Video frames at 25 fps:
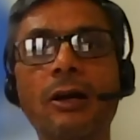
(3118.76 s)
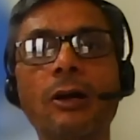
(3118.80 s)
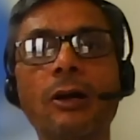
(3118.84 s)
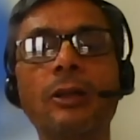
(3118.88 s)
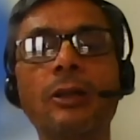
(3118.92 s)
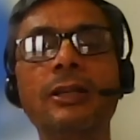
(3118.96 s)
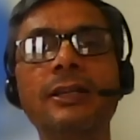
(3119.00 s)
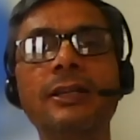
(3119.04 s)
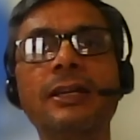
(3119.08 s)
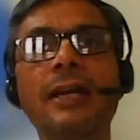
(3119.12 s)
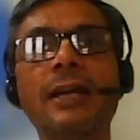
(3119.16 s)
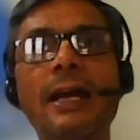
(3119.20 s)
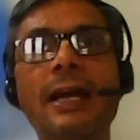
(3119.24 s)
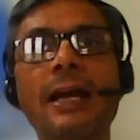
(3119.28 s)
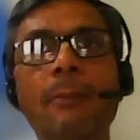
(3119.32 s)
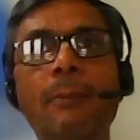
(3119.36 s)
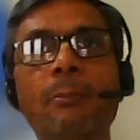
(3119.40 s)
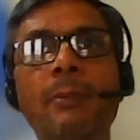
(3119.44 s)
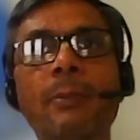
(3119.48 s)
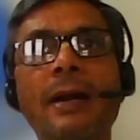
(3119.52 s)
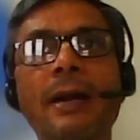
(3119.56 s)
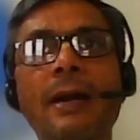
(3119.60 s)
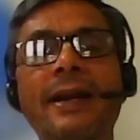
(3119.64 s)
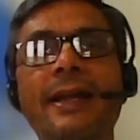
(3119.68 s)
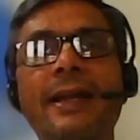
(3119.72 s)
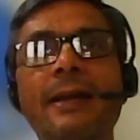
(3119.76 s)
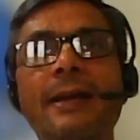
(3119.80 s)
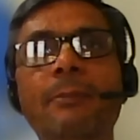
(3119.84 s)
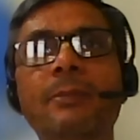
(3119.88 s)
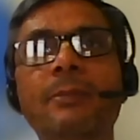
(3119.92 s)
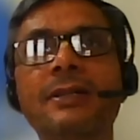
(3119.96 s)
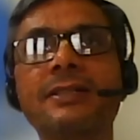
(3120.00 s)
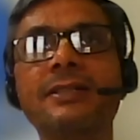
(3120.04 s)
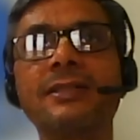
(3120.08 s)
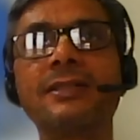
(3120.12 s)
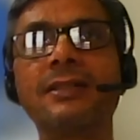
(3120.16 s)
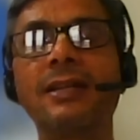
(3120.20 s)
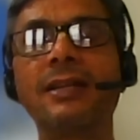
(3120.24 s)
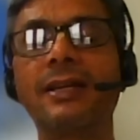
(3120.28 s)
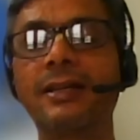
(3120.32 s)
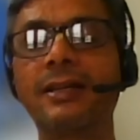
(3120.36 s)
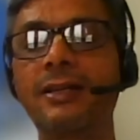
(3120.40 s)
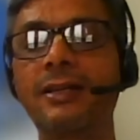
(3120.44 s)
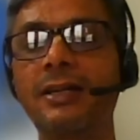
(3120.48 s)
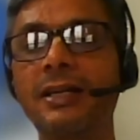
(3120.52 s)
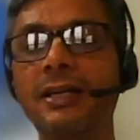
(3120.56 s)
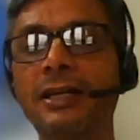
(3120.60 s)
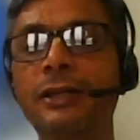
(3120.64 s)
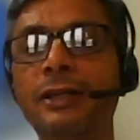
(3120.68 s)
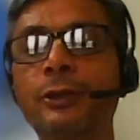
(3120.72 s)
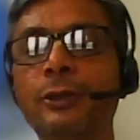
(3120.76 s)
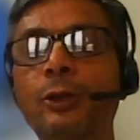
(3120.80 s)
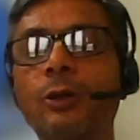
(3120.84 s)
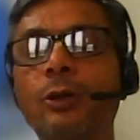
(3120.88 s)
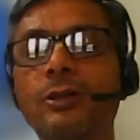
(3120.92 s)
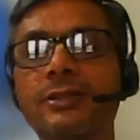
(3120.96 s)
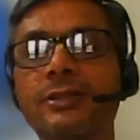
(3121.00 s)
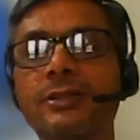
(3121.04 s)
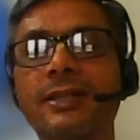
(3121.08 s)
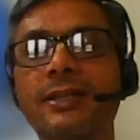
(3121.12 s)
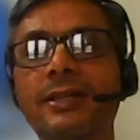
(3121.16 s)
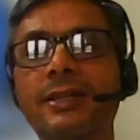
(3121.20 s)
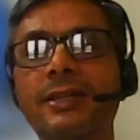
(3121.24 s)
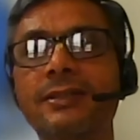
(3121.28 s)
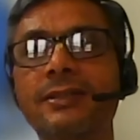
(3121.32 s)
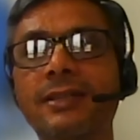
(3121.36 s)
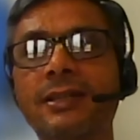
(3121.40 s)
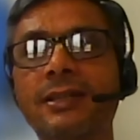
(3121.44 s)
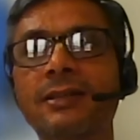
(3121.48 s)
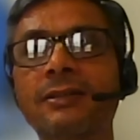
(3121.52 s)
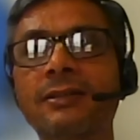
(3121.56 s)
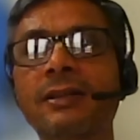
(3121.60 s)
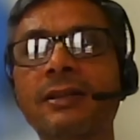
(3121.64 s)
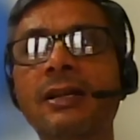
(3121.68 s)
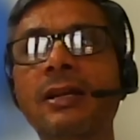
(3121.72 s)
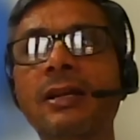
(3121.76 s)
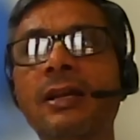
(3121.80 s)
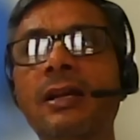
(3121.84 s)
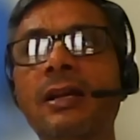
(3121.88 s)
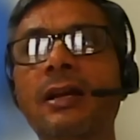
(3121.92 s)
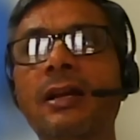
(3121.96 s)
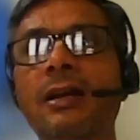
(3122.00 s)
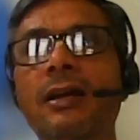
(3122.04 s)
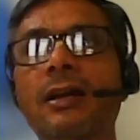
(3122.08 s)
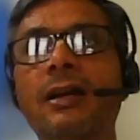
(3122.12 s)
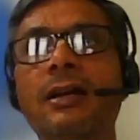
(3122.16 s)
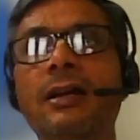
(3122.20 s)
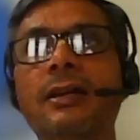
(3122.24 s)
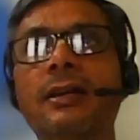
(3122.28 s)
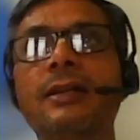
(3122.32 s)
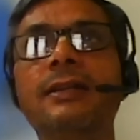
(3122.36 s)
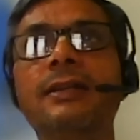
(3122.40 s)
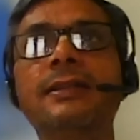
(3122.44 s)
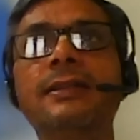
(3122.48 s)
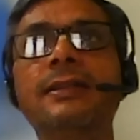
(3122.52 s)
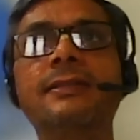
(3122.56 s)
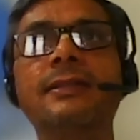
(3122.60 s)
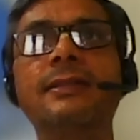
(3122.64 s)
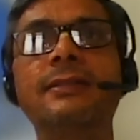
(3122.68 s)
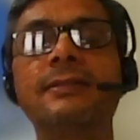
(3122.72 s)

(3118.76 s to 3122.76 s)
the bad habits like intoxication, illicit